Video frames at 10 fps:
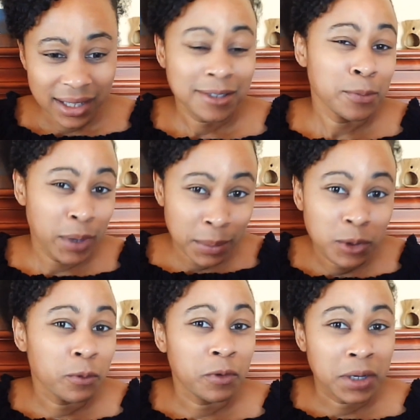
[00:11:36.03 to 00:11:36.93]
So maybe
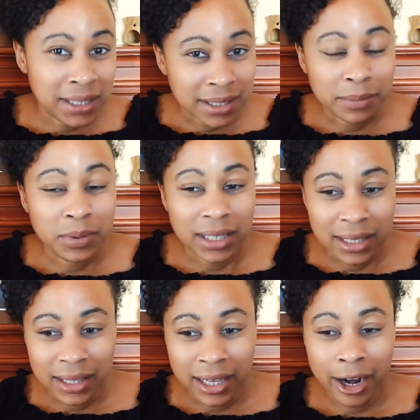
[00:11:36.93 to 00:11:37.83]
you'll find something
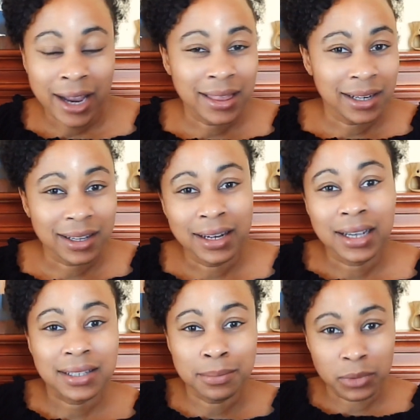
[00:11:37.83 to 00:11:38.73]
in there and then
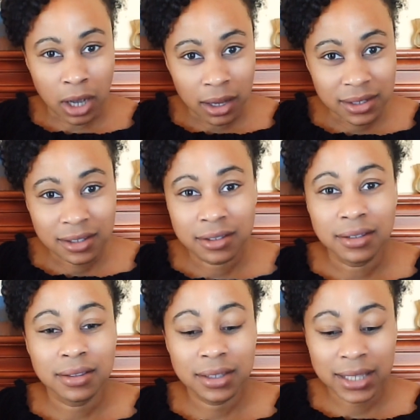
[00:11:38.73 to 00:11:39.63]
connect some dots to
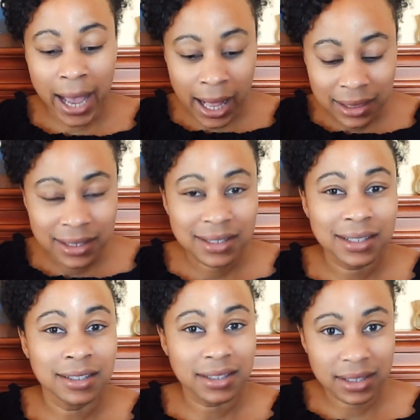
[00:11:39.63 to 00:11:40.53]
the talents
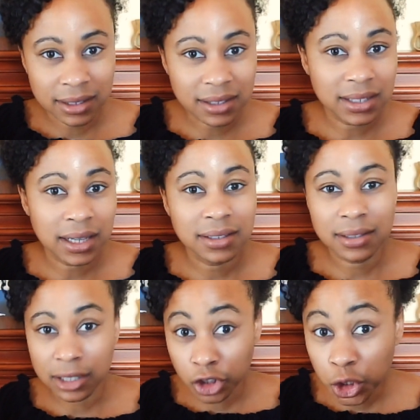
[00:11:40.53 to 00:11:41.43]
and the skill
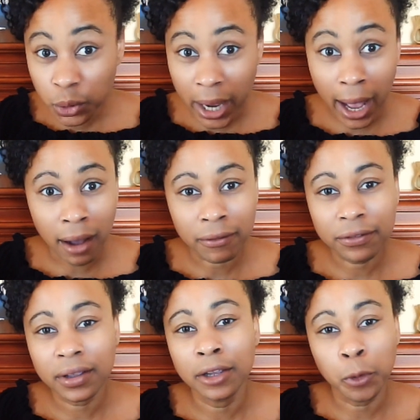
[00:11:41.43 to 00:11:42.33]
sets that you have
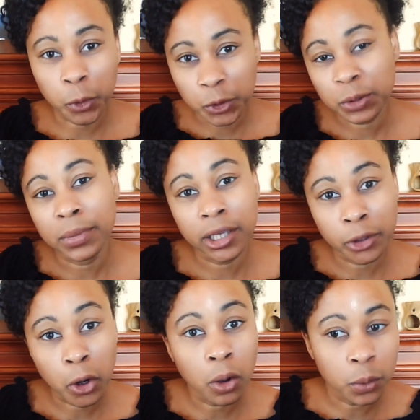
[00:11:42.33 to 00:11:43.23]
in order to make
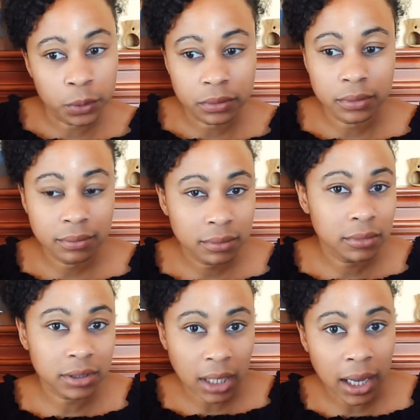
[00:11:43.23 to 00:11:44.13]
your own
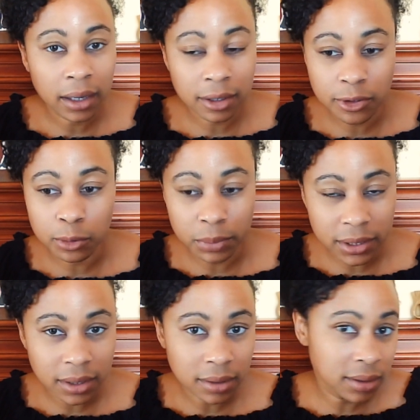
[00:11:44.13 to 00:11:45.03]
side hustle
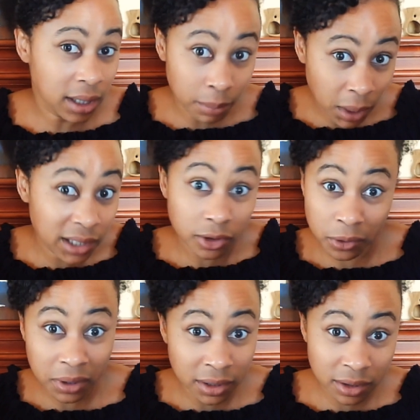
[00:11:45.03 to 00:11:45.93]
business that might
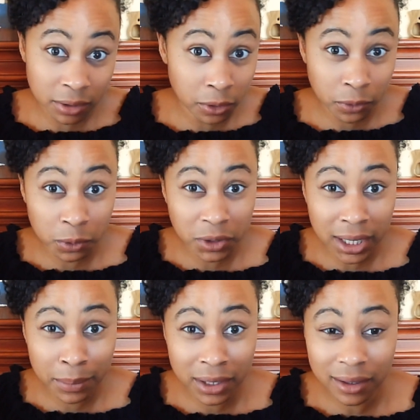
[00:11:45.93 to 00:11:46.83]
turn into your
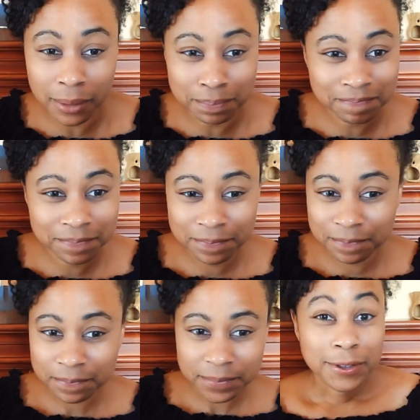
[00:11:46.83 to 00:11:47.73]
full-time income.
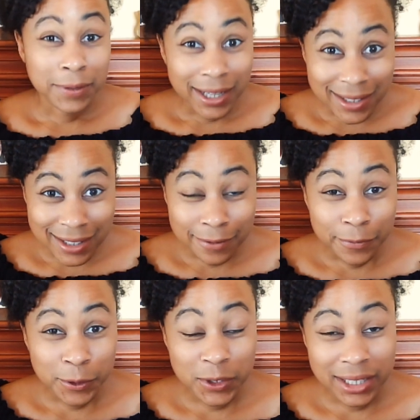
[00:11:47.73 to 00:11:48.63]
So that's it
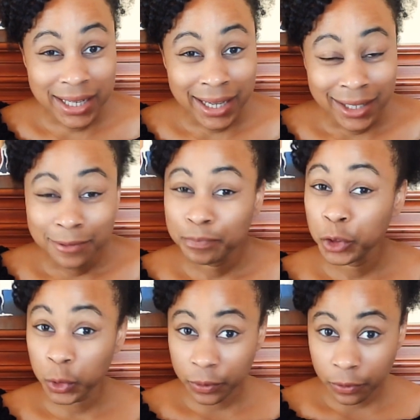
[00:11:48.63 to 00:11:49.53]
for today.
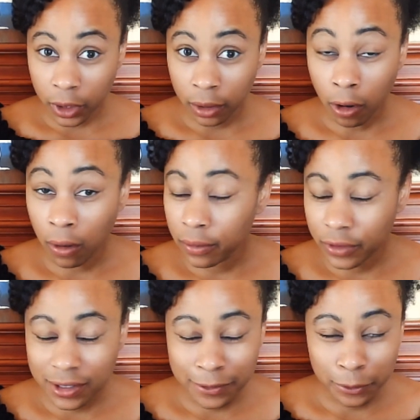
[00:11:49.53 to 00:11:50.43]
You can find all of
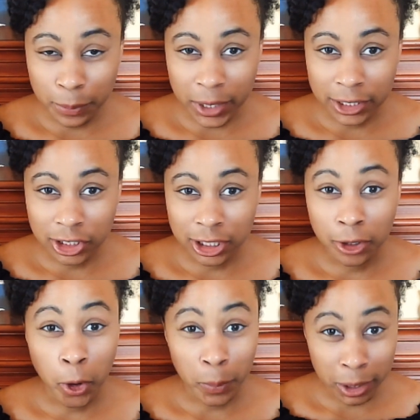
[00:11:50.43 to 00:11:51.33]
this
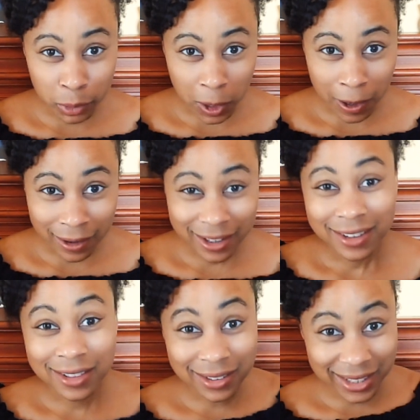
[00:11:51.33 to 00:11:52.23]
information on my blog.
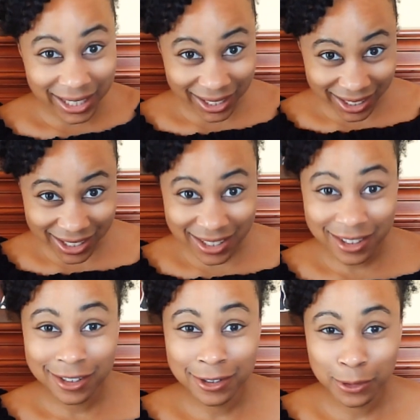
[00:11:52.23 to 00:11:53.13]
The link is
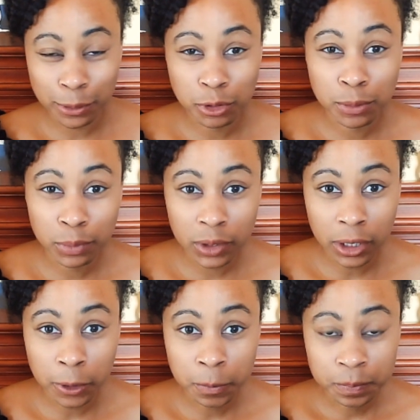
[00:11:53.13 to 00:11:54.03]
in the description
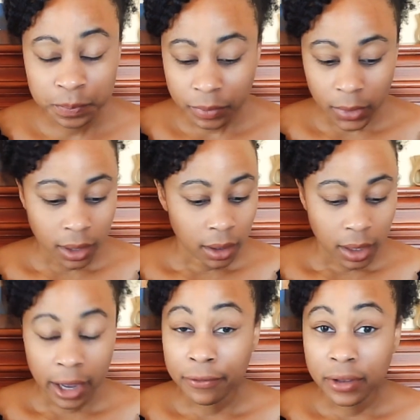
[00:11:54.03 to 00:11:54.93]
below.
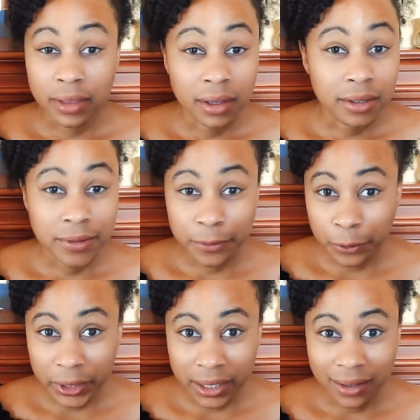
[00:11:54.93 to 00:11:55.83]
Everything is
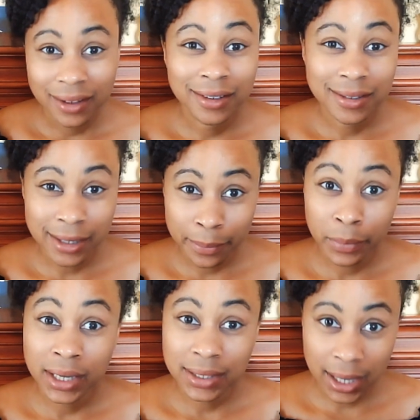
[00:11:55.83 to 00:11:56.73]
free except
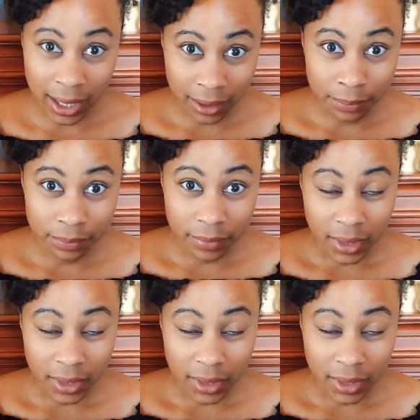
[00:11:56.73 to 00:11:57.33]
my time.